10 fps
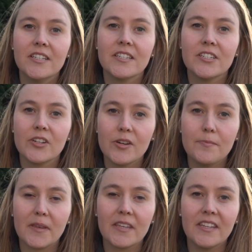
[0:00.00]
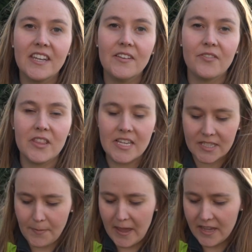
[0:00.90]
as the durability for
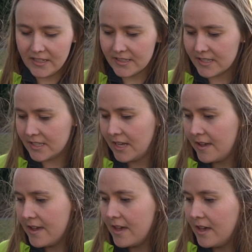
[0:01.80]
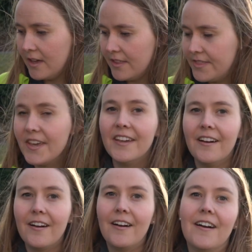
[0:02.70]
these pants, they
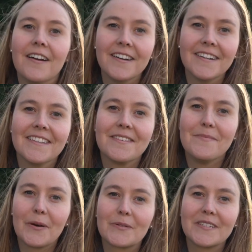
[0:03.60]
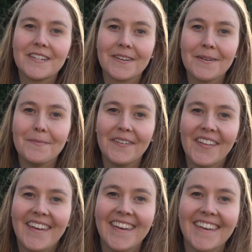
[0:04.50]
aren't the most
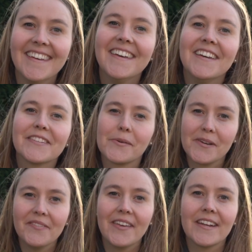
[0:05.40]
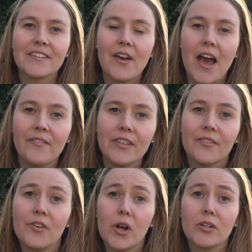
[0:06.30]
durable. So one advantage of having
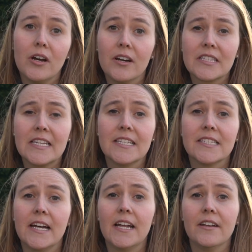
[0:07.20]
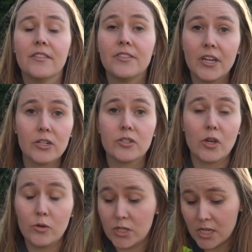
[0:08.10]
the Frog Togs is that they're
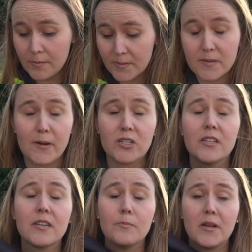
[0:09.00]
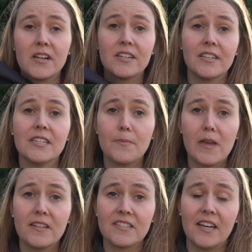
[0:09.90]
so cheap, especially compared to these
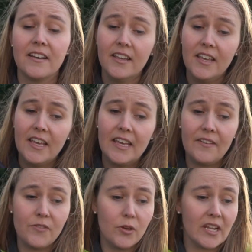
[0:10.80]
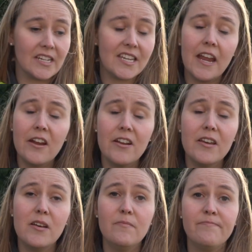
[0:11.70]
pants, that if you get a tear in
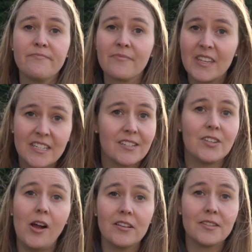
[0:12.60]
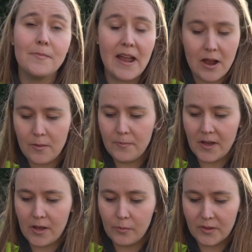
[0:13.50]
them, just toss them out.
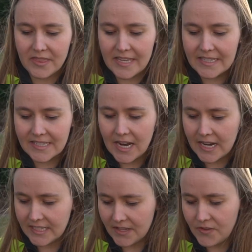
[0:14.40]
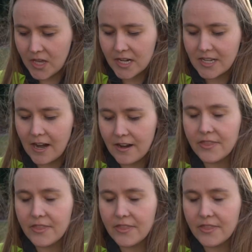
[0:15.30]
But with these guys, if you get a tear